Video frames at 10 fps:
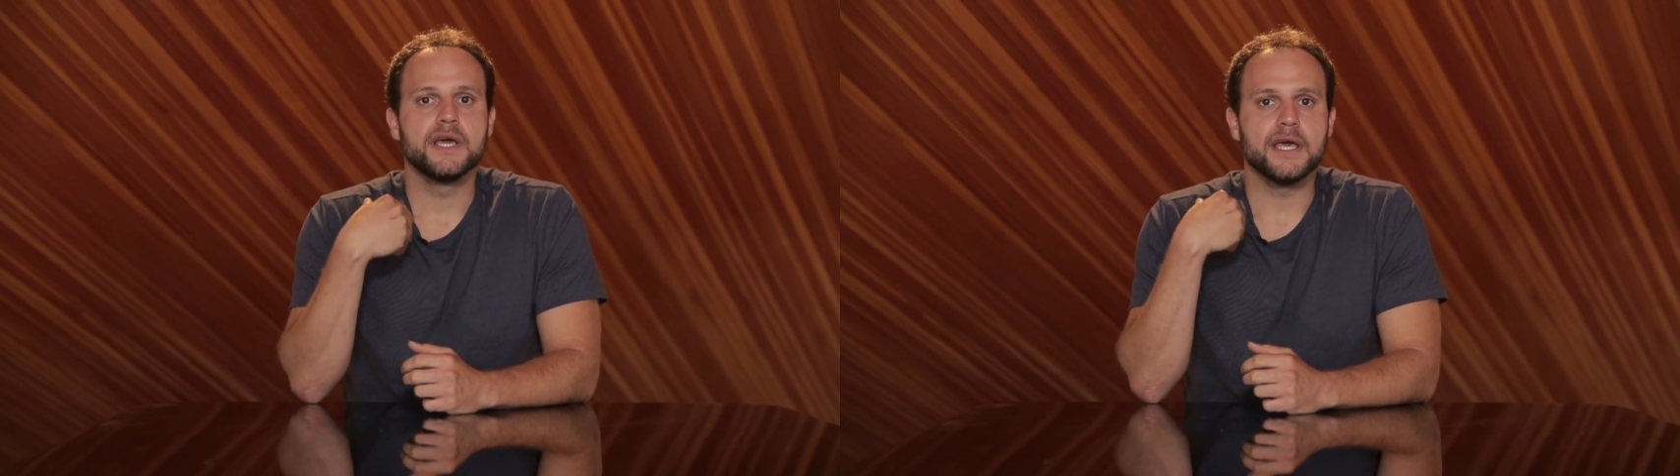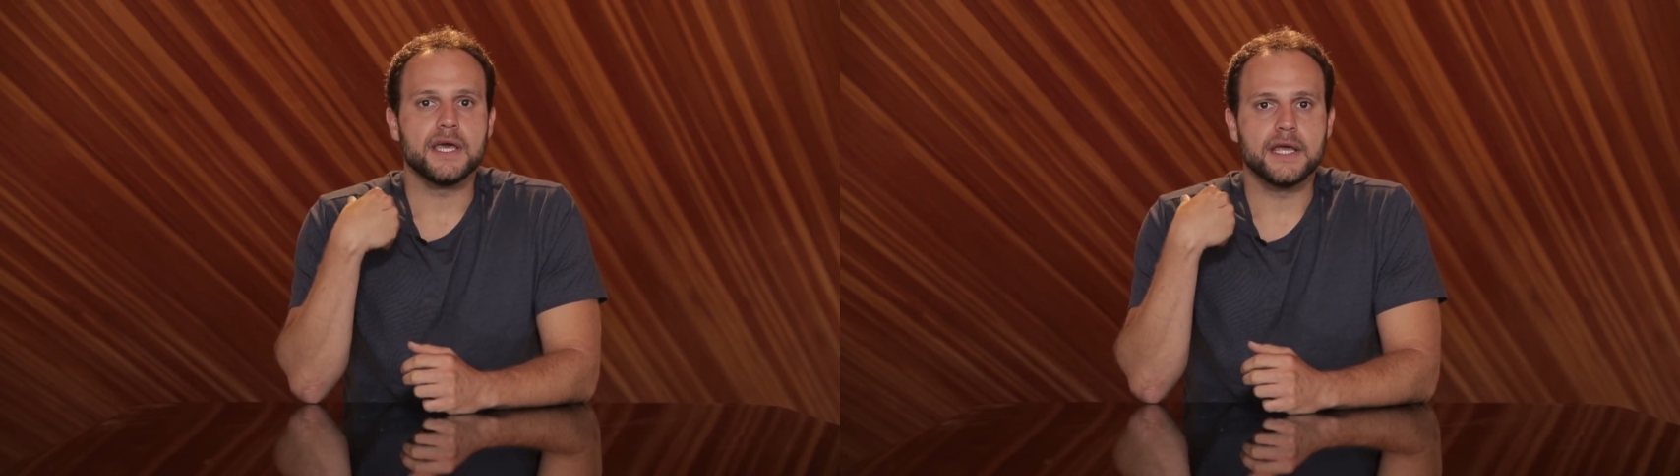
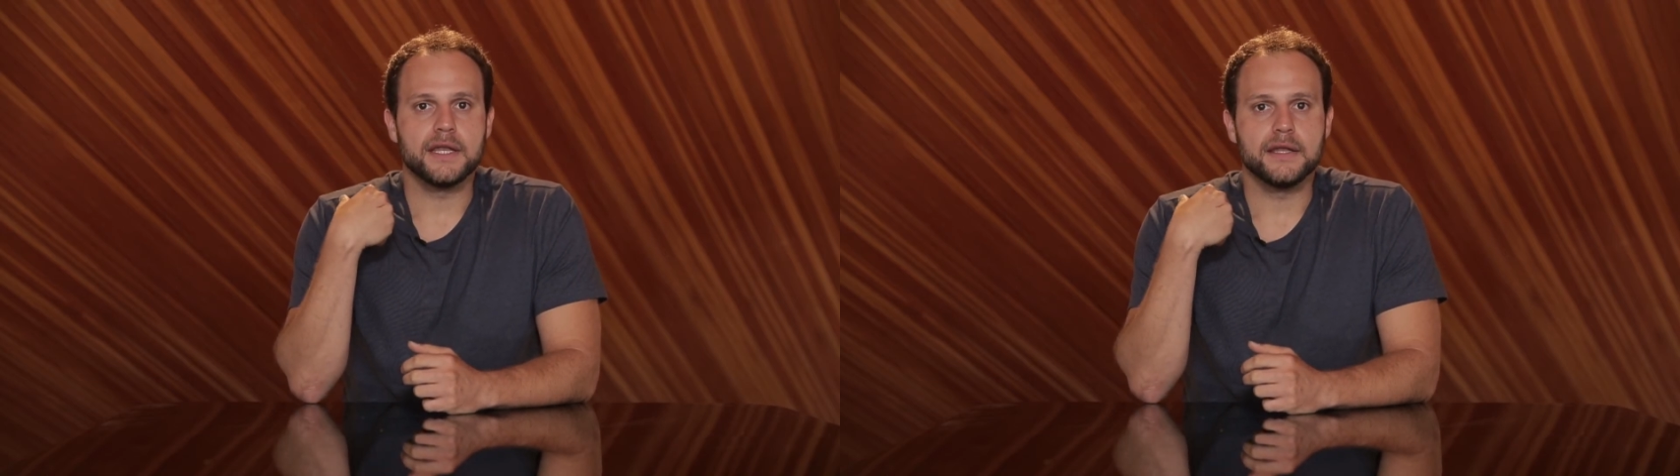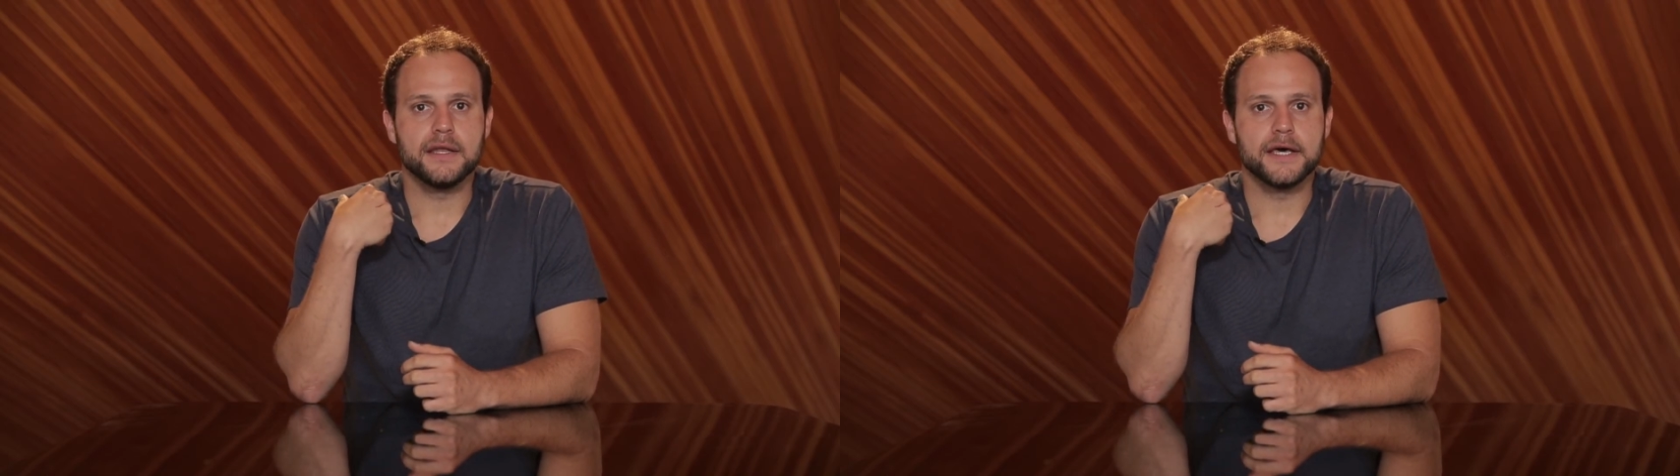
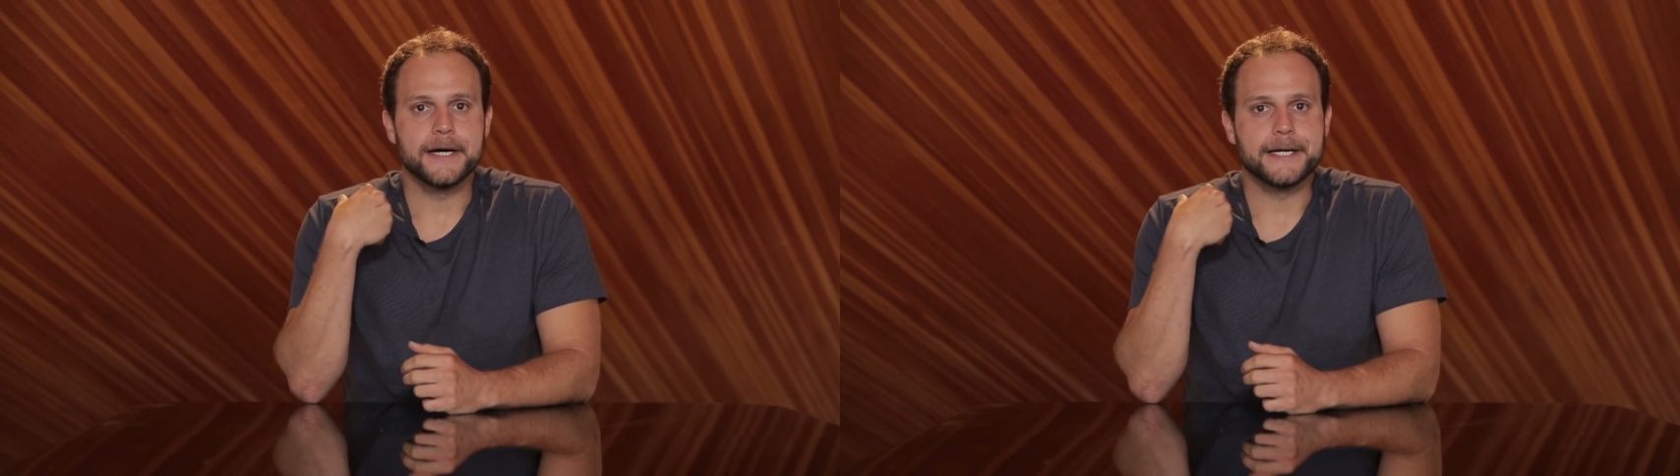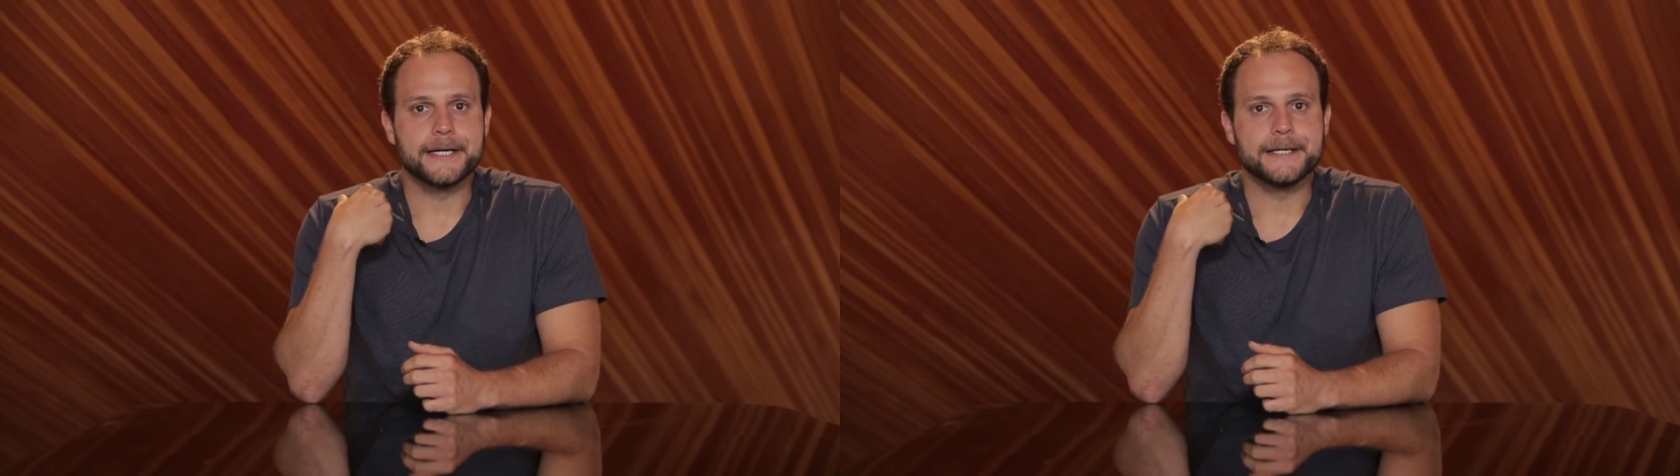in
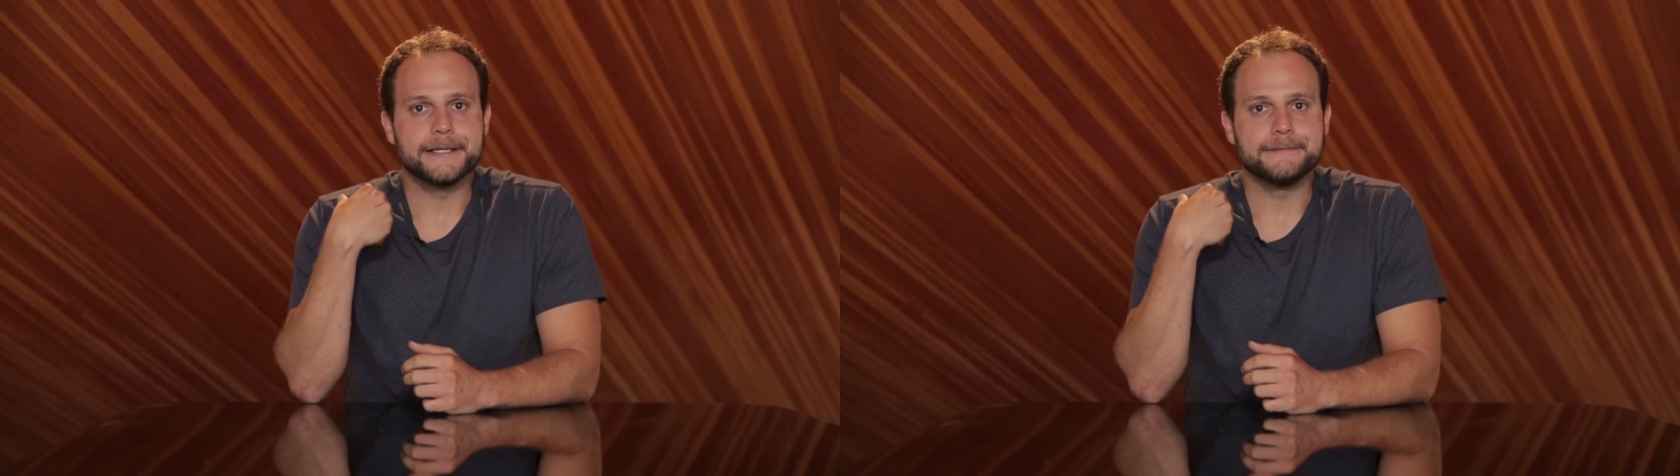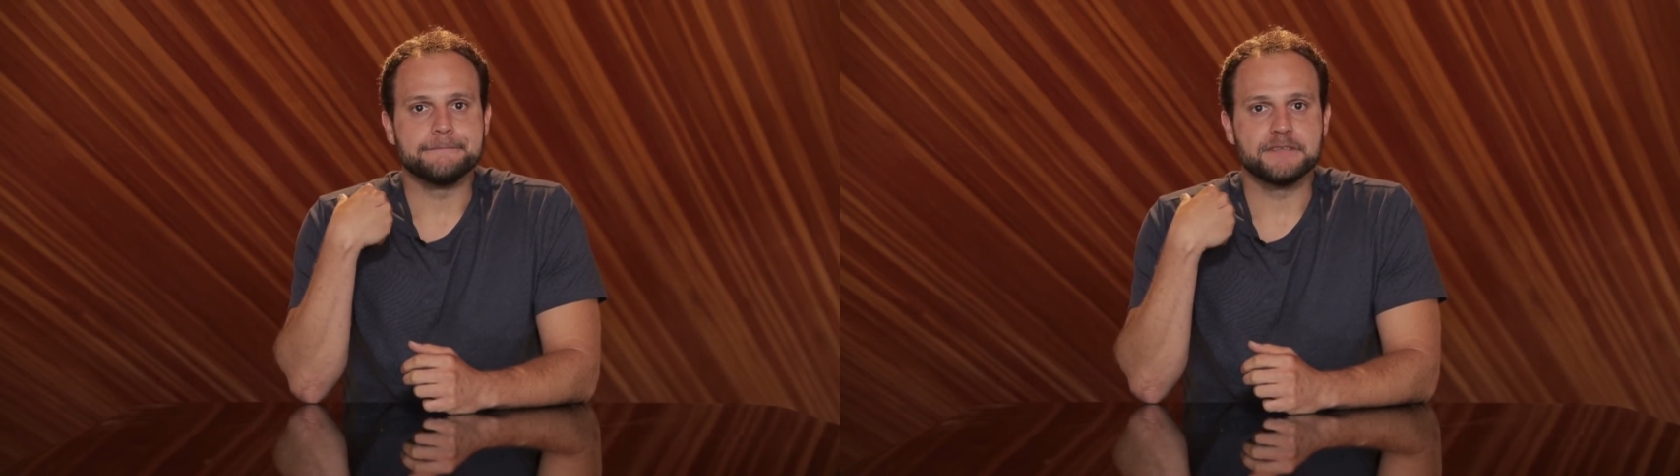
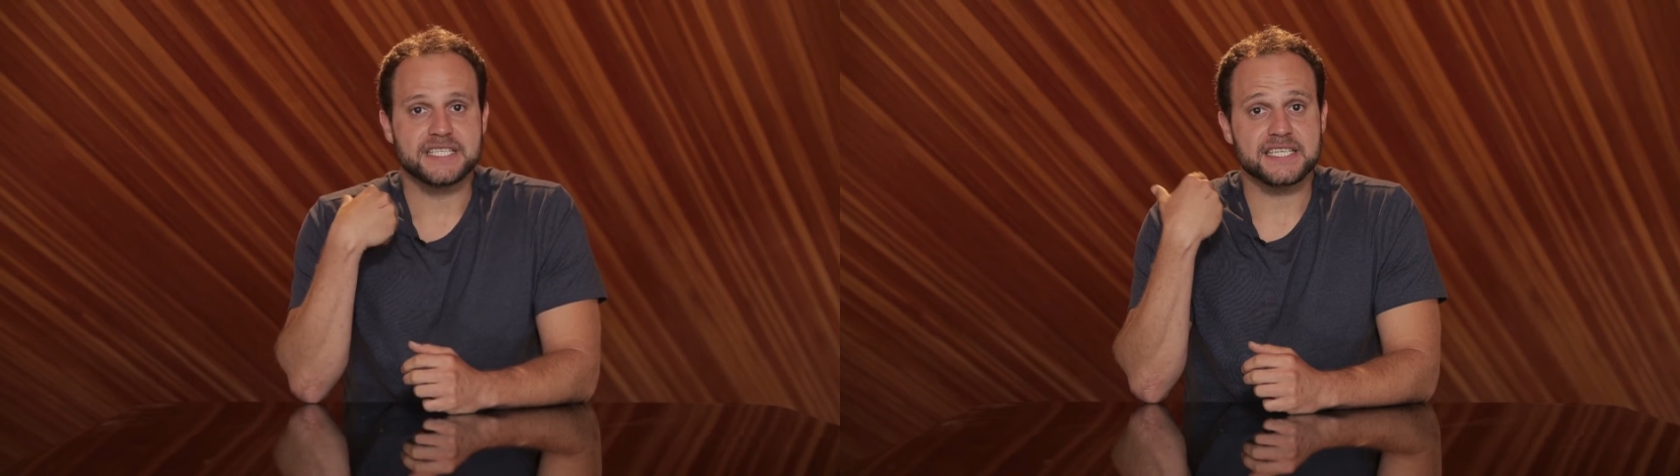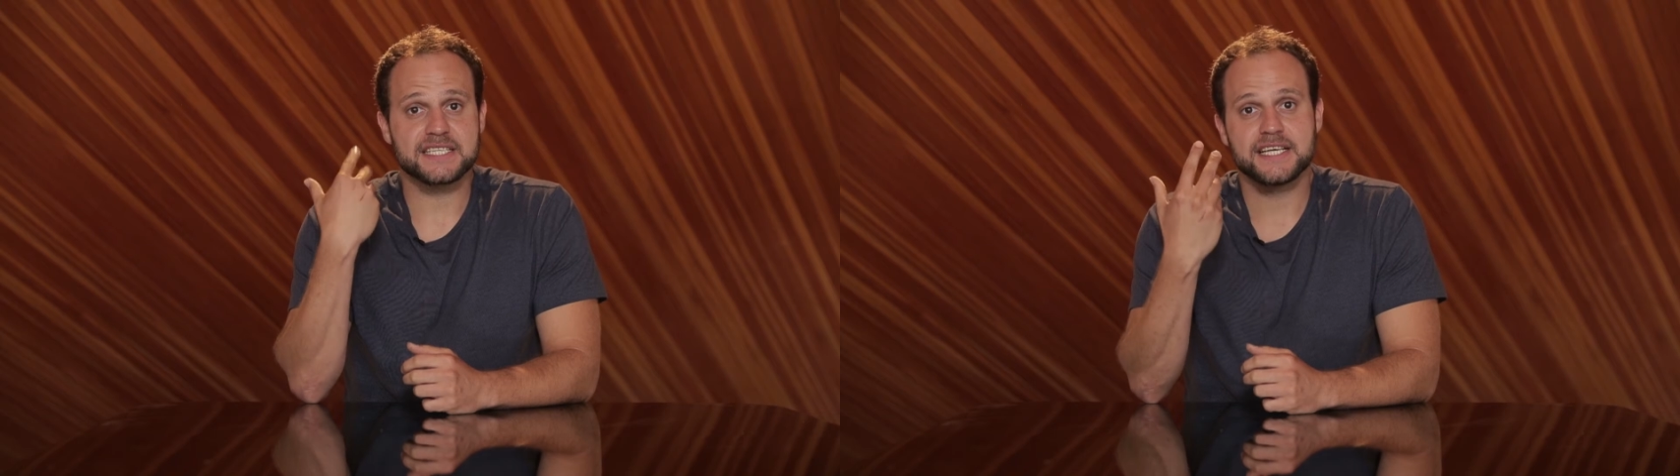the
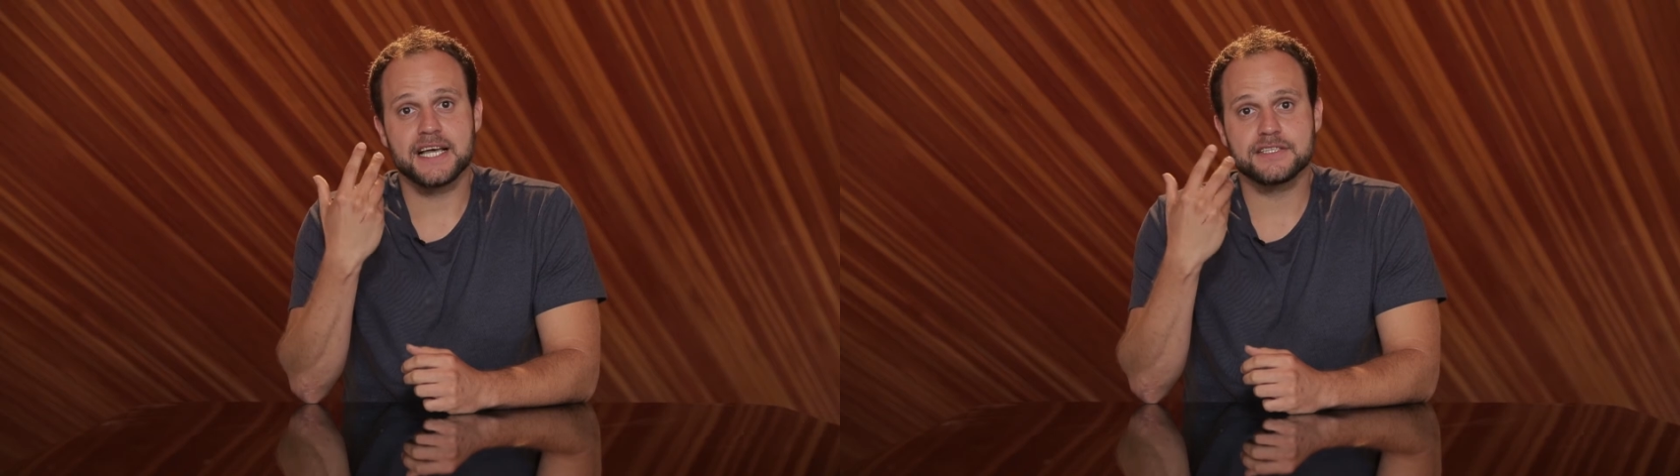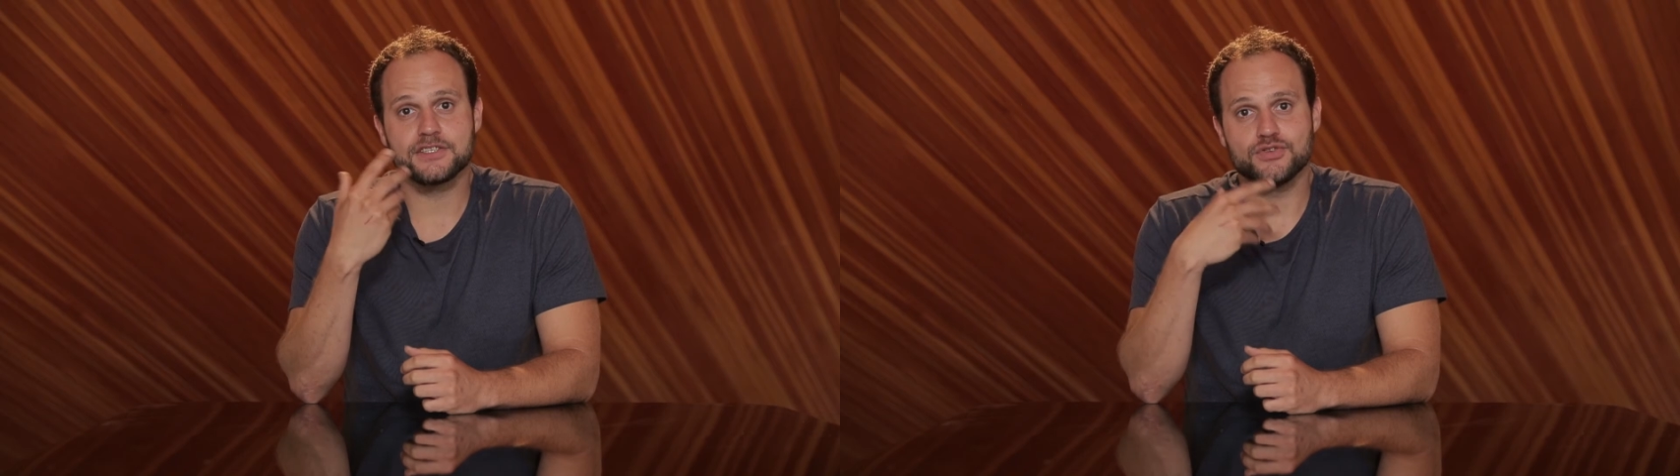success